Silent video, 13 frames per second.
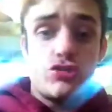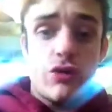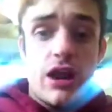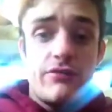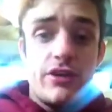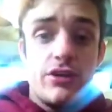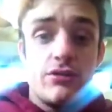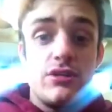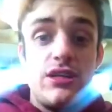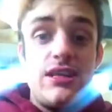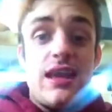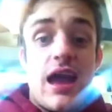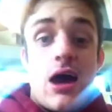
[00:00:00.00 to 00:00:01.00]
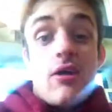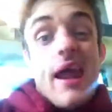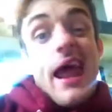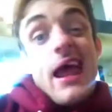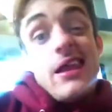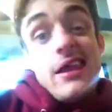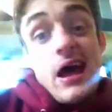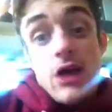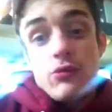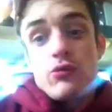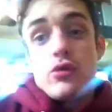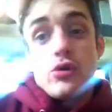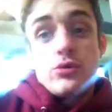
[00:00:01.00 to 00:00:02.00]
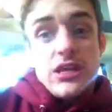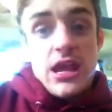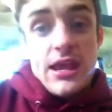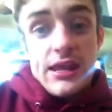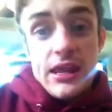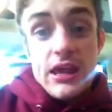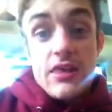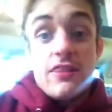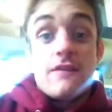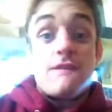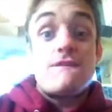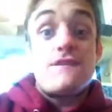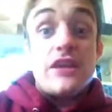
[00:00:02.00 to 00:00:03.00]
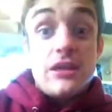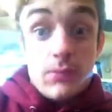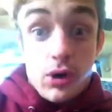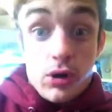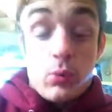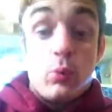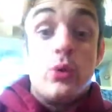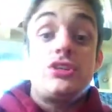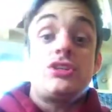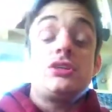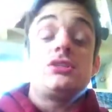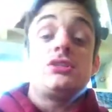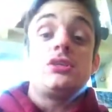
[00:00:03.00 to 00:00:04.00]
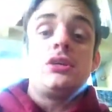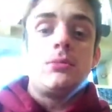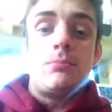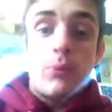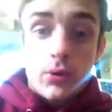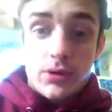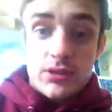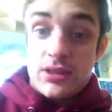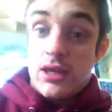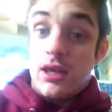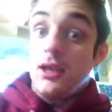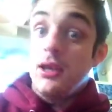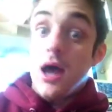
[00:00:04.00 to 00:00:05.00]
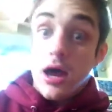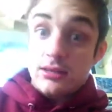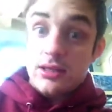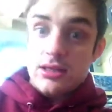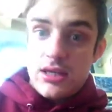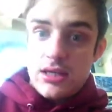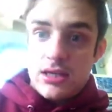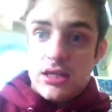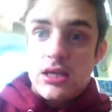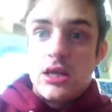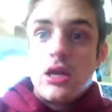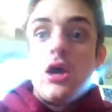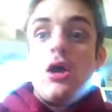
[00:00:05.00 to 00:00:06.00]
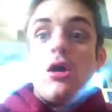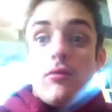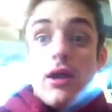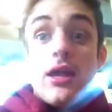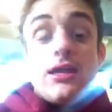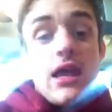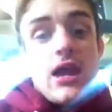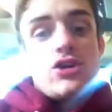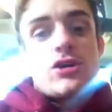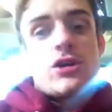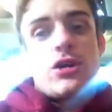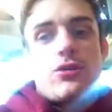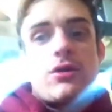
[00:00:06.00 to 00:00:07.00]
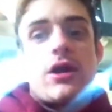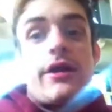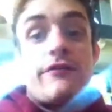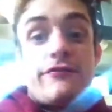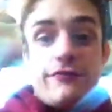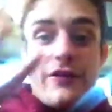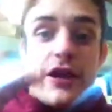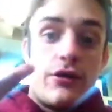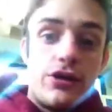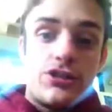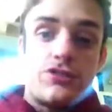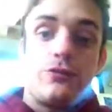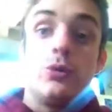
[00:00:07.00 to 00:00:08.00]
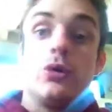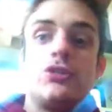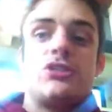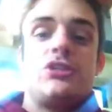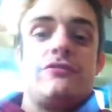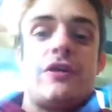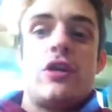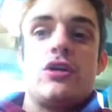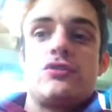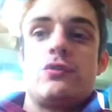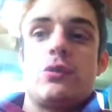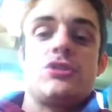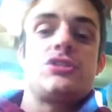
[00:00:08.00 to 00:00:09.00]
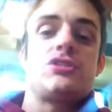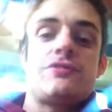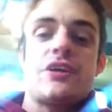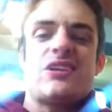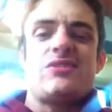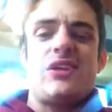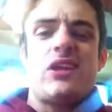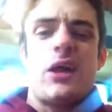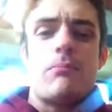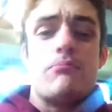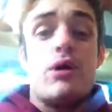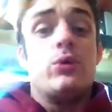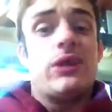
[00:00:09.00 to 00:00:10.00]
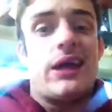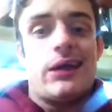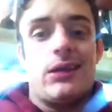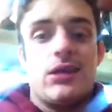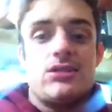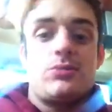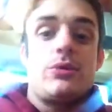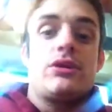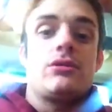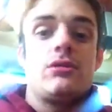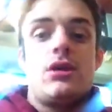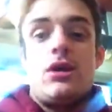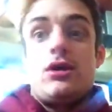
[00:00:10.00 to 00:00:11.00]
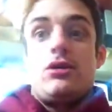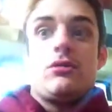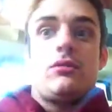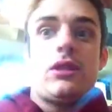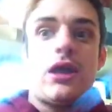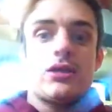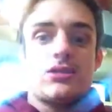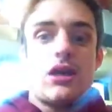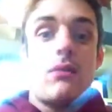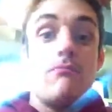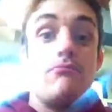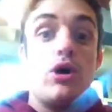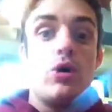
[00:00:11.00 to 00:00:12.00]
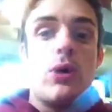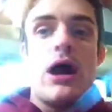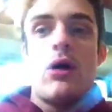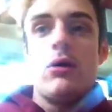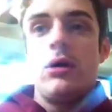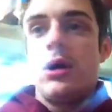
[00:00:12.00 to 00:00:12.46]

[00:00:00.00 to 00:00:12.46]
driving your knee out and not rotating the femur, which is the important thing, not the knee, right? Yeah, you're going to create a varus force, and a varus force is effectively like bow-leggedness, where your legs kind of bow out.